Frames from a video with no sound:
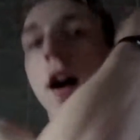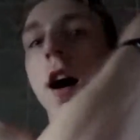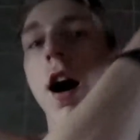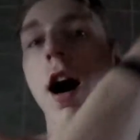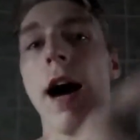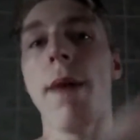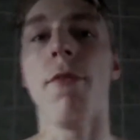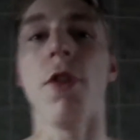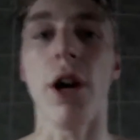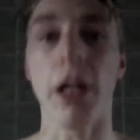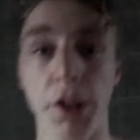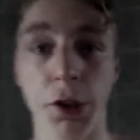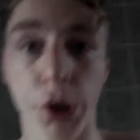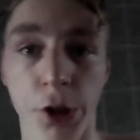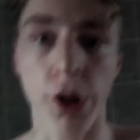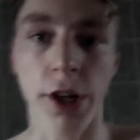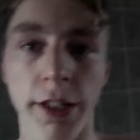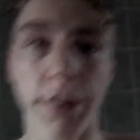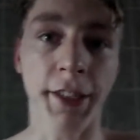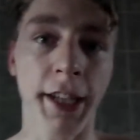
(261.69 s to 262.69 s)
I'm not as good
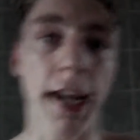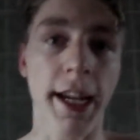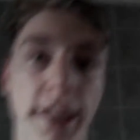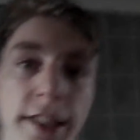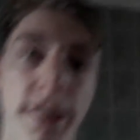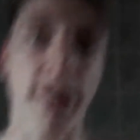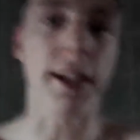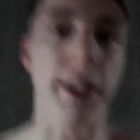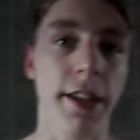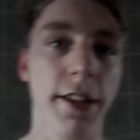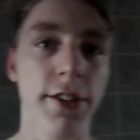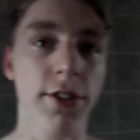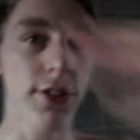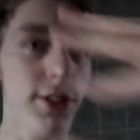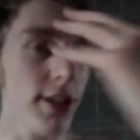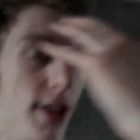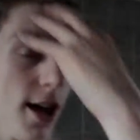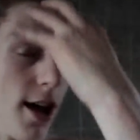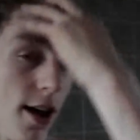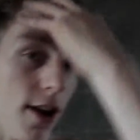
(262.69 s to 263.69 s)
as Casey.
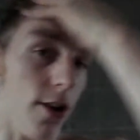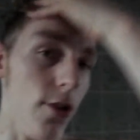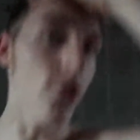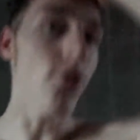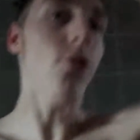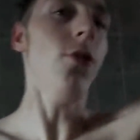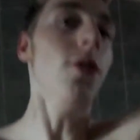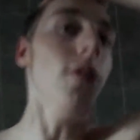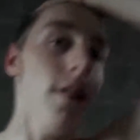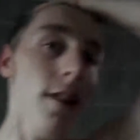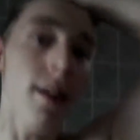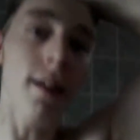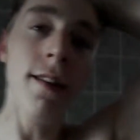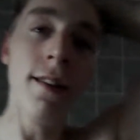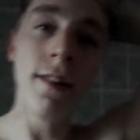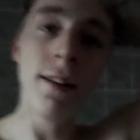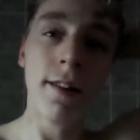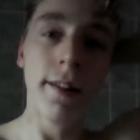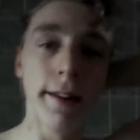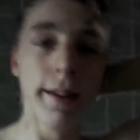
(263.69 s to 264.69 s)
So,
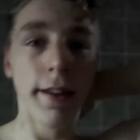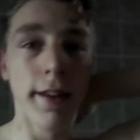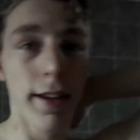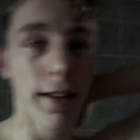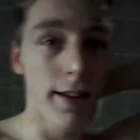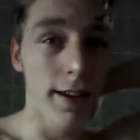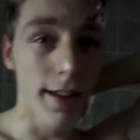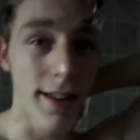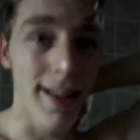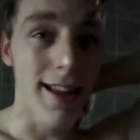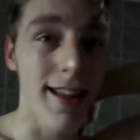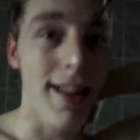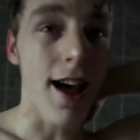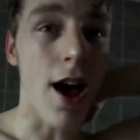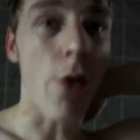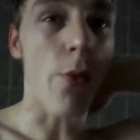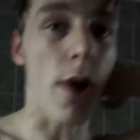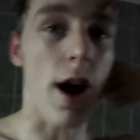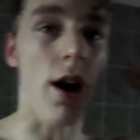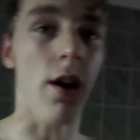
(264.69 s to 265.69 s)
oh
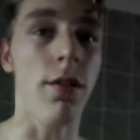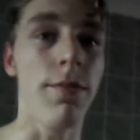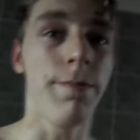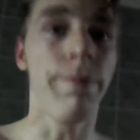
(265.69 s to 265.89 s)
well.